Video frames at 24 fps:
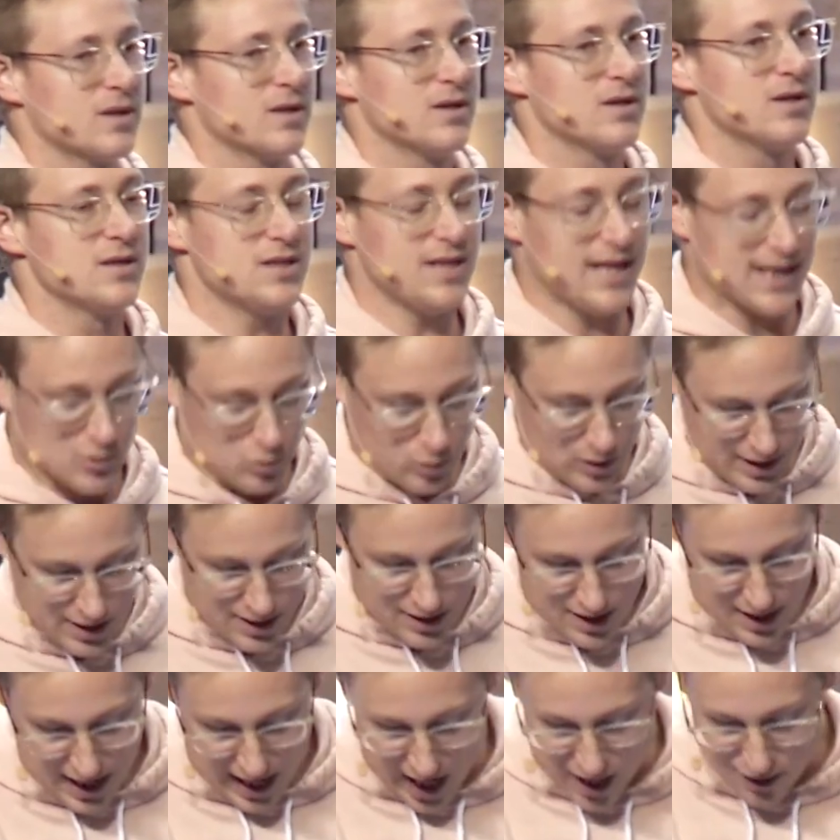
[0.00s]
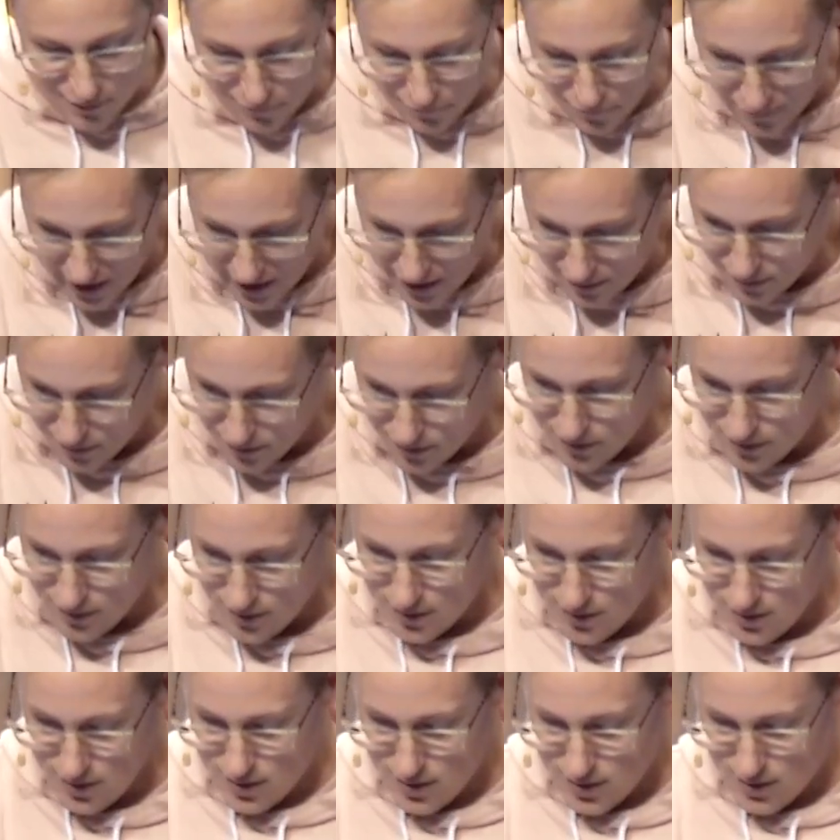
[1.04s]
See, that's what a faith
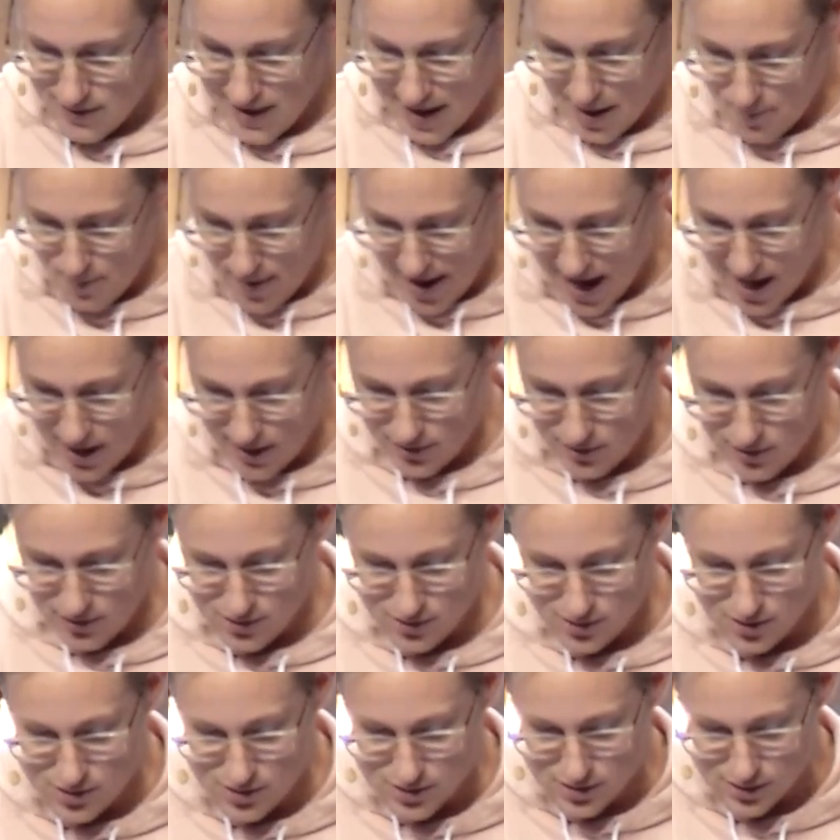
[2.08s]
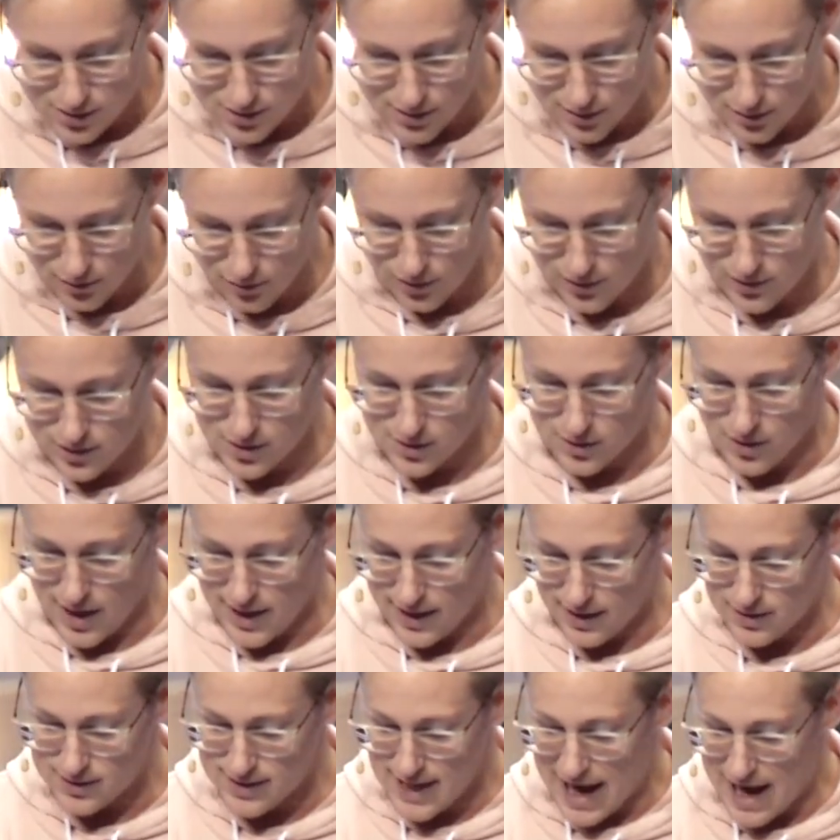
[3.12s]
that matters looks
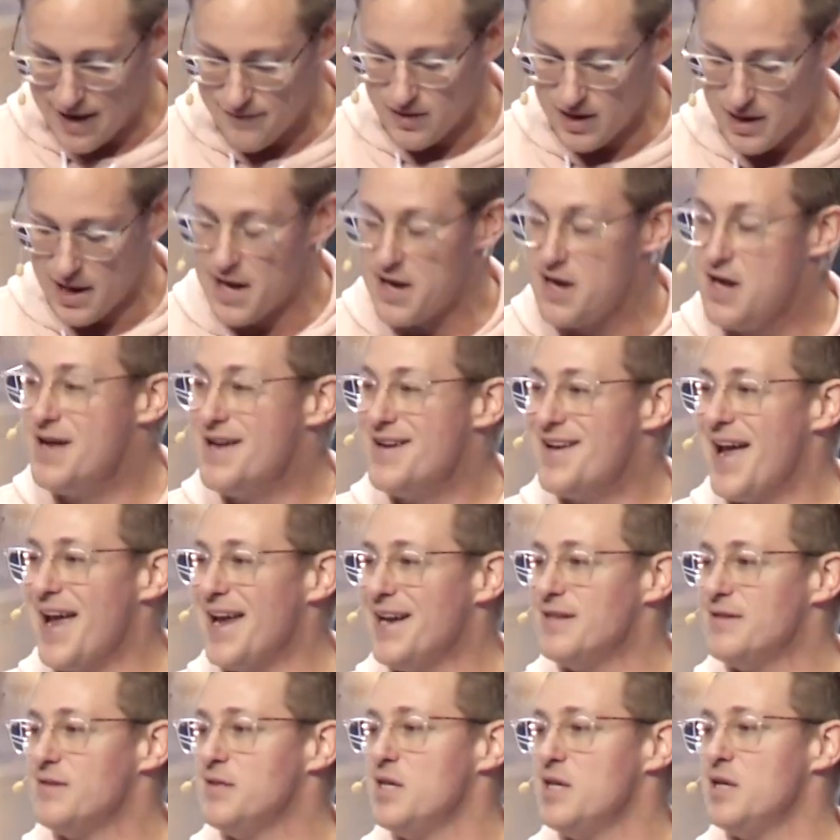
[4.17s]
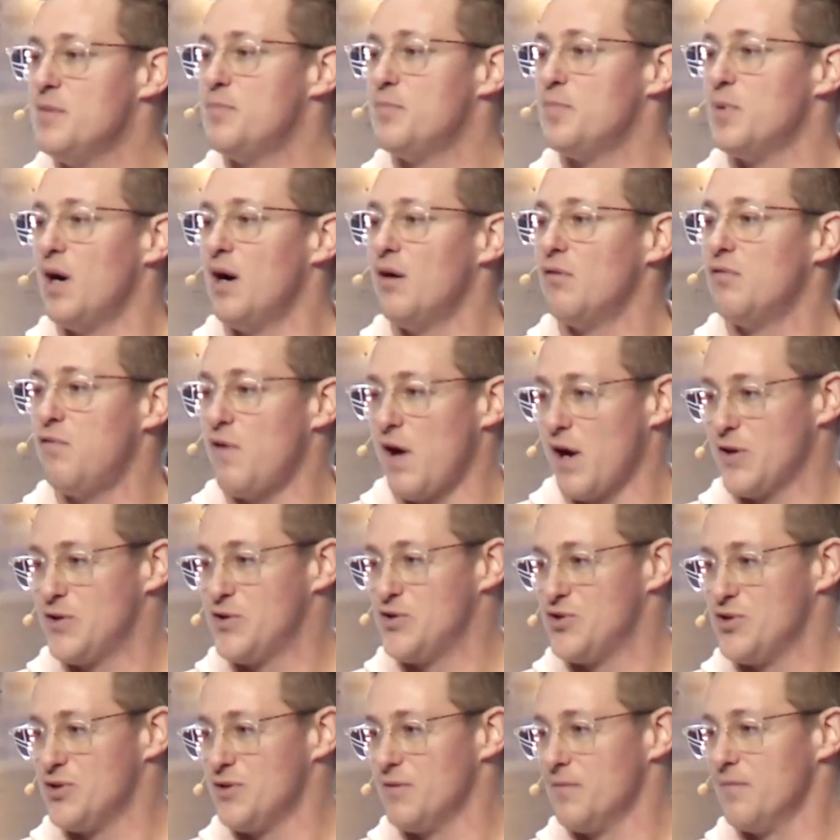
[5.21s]
like is having a, a deep
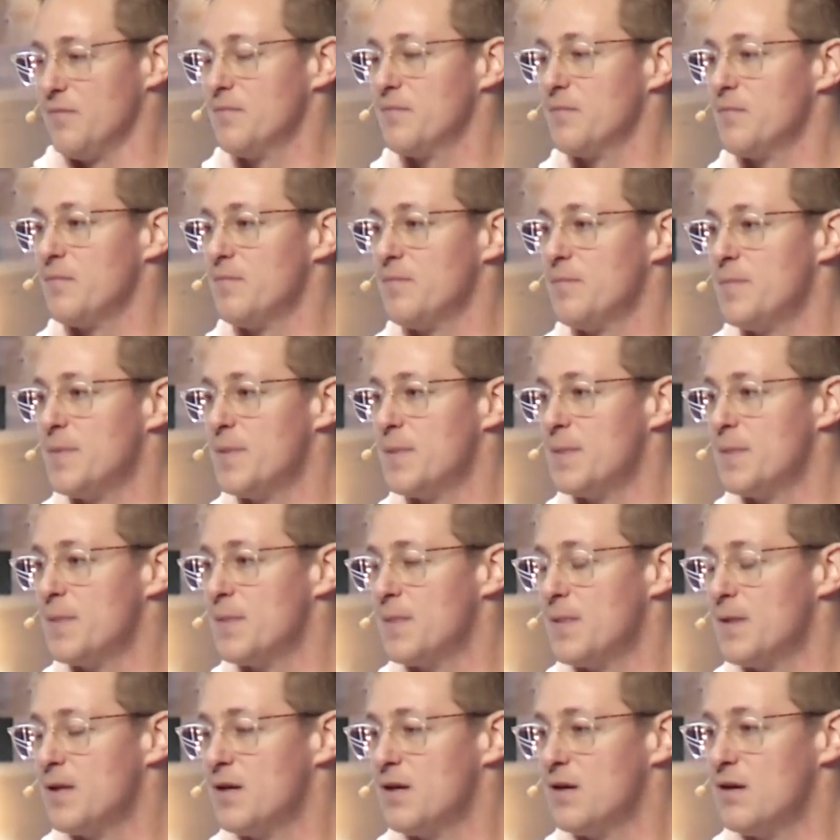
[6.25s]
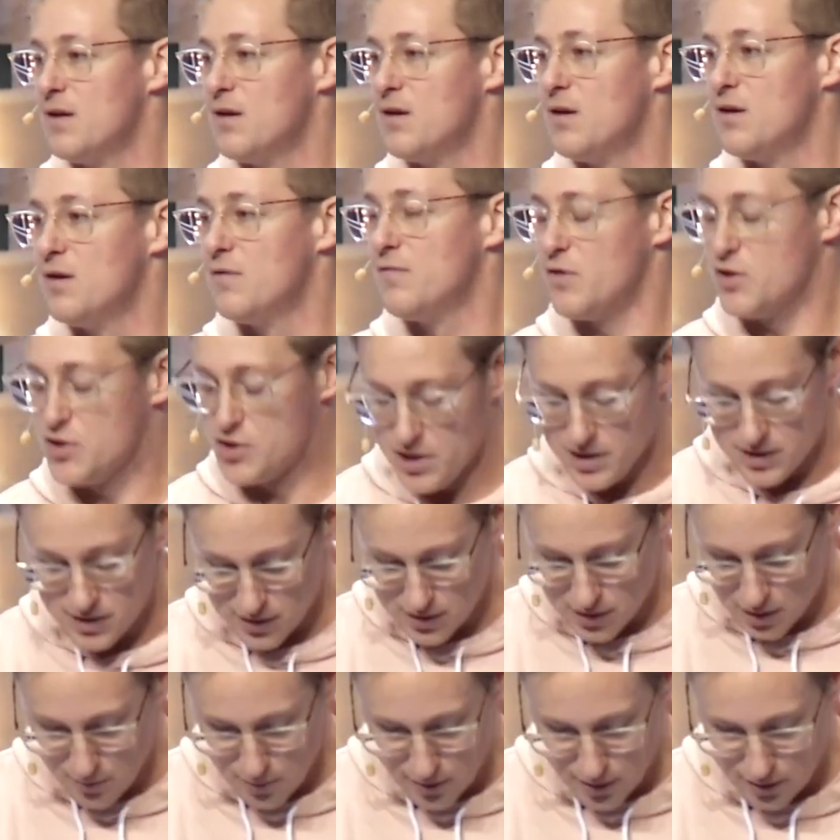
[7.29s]
affection for
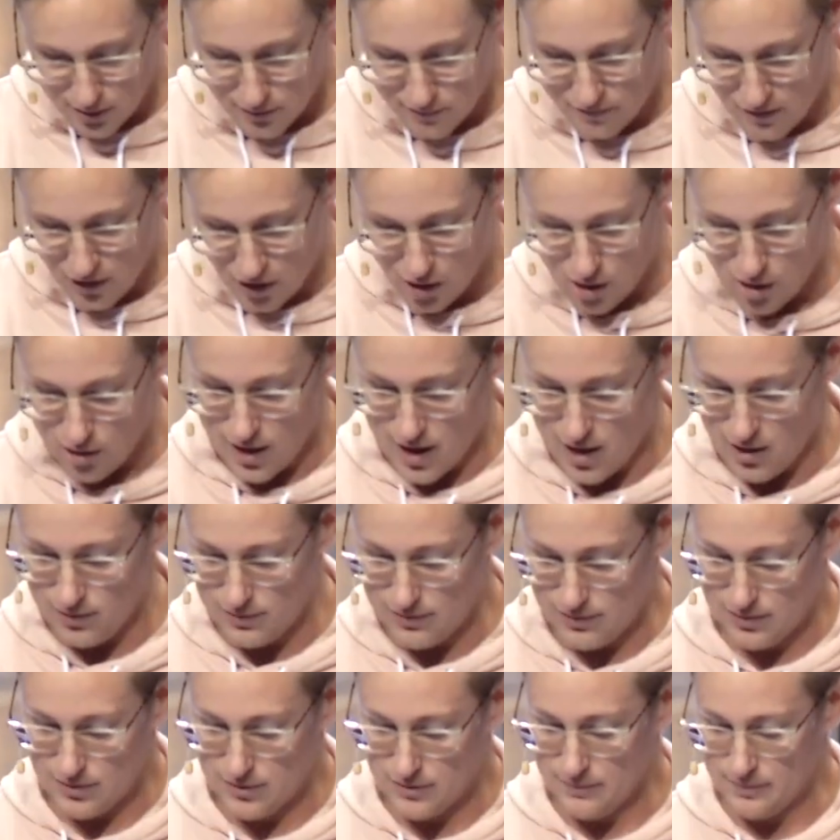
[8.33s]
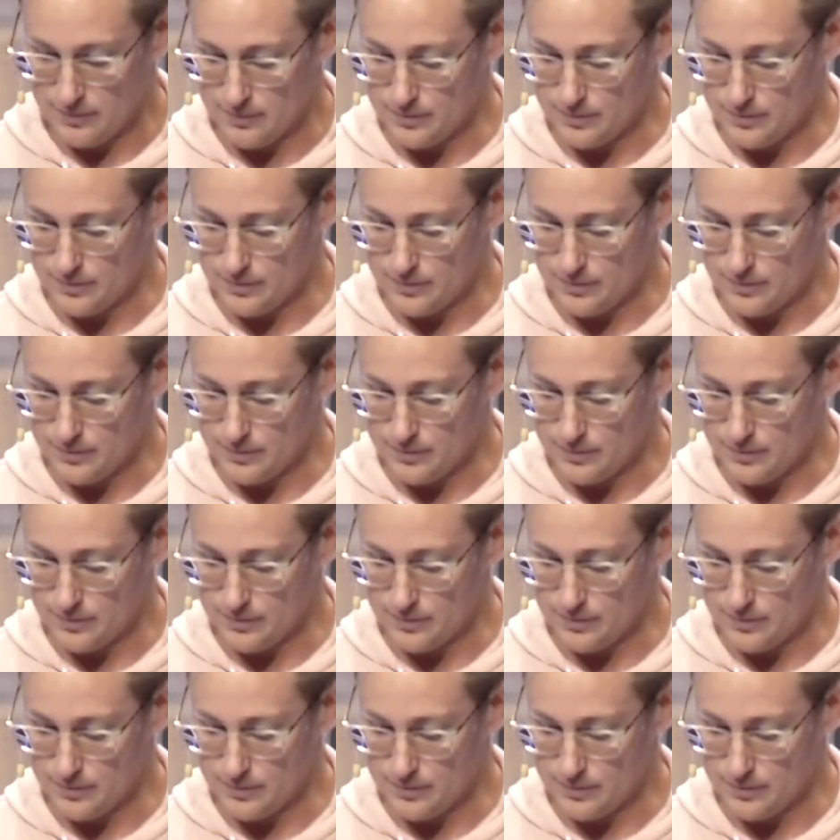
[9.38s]
Jesus above all else.